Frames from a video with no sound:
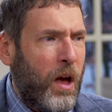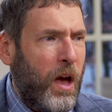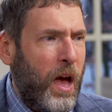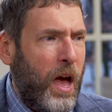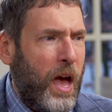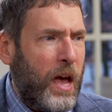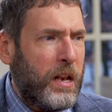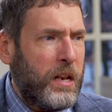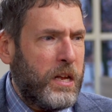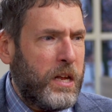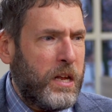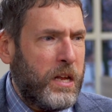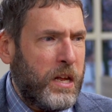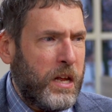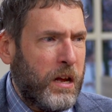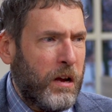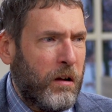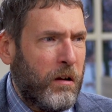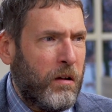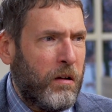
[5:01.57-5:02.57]
and
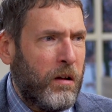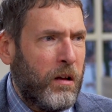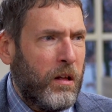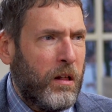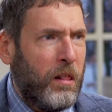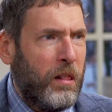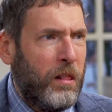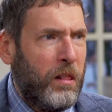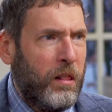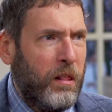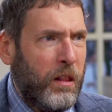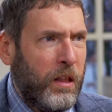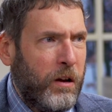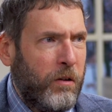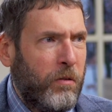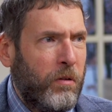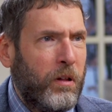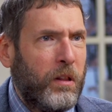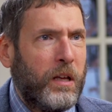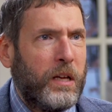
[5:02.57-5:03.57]
hear
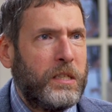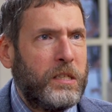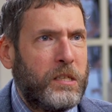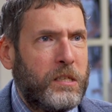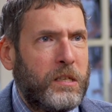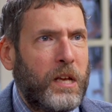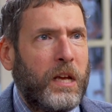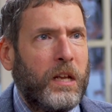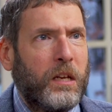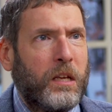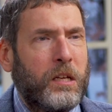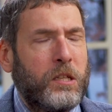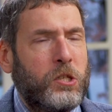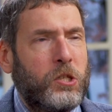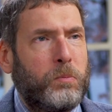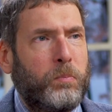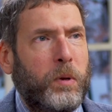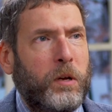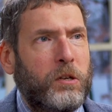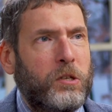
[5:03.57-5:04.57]
literal insane
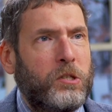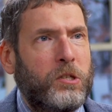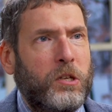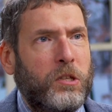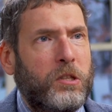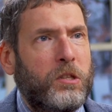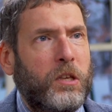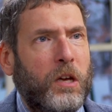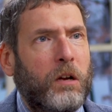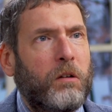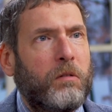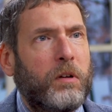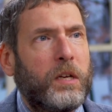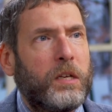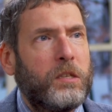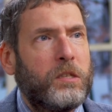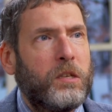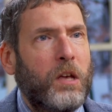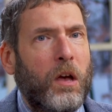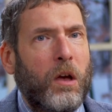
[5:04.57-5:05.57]
conspiracy
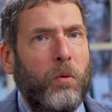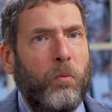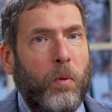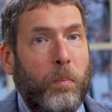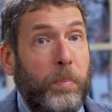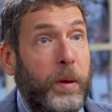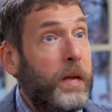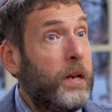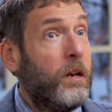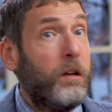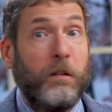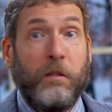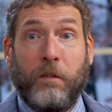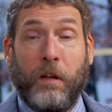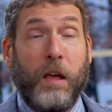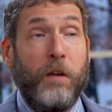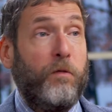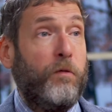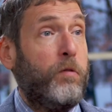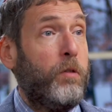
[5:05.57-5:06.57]
theories repeated as
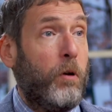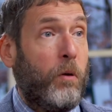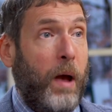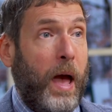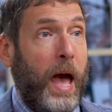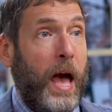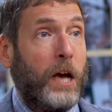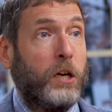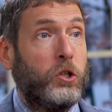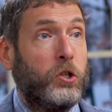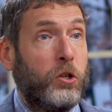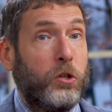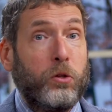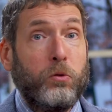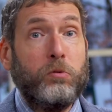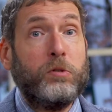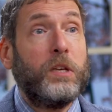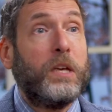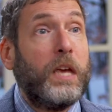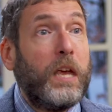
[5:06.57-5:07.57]
if they're actual
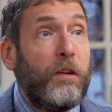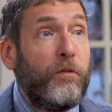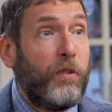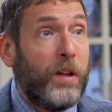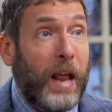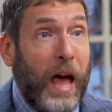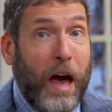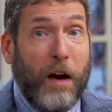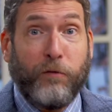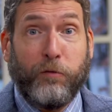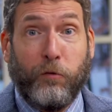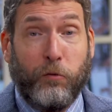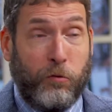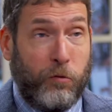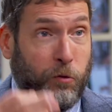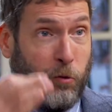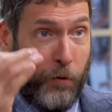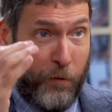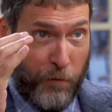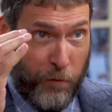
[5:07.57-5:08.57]
news, even after
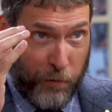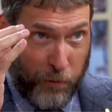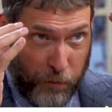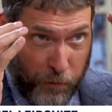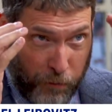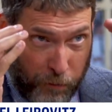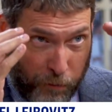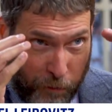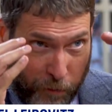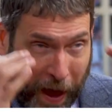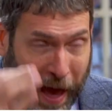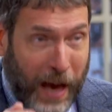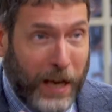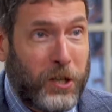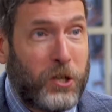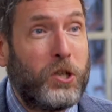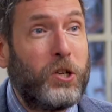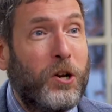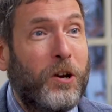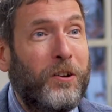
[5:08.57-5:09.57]
they're
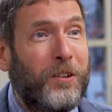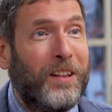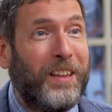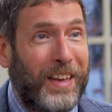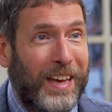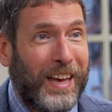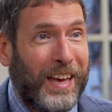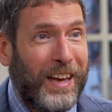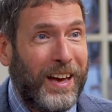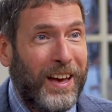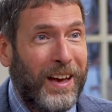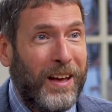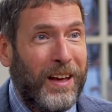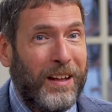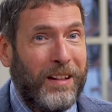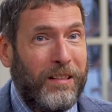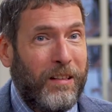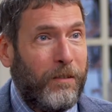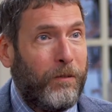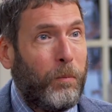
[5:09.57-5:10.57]
factually
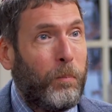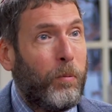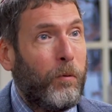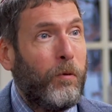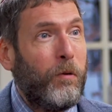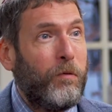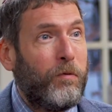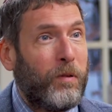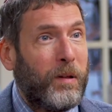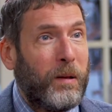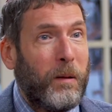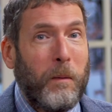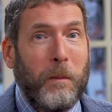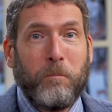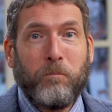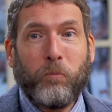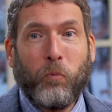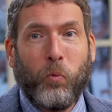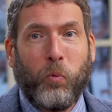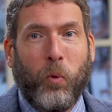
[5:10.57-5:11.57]
disproven.
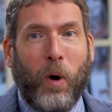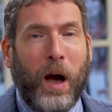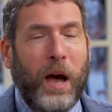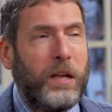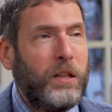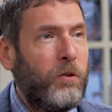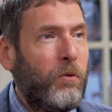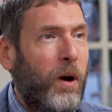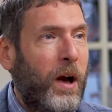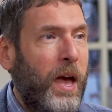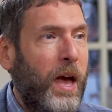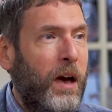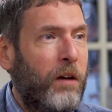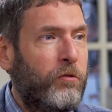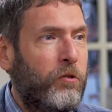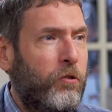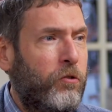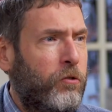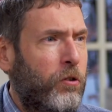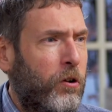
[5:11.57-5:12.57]
Why do I
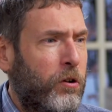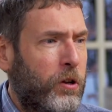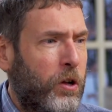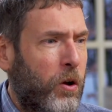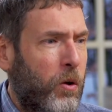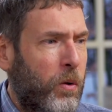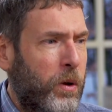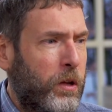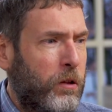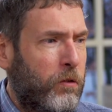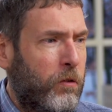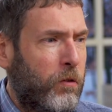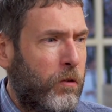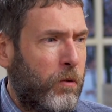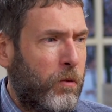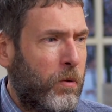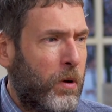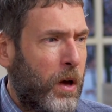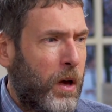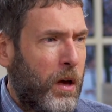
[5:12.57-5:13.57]
have to start going to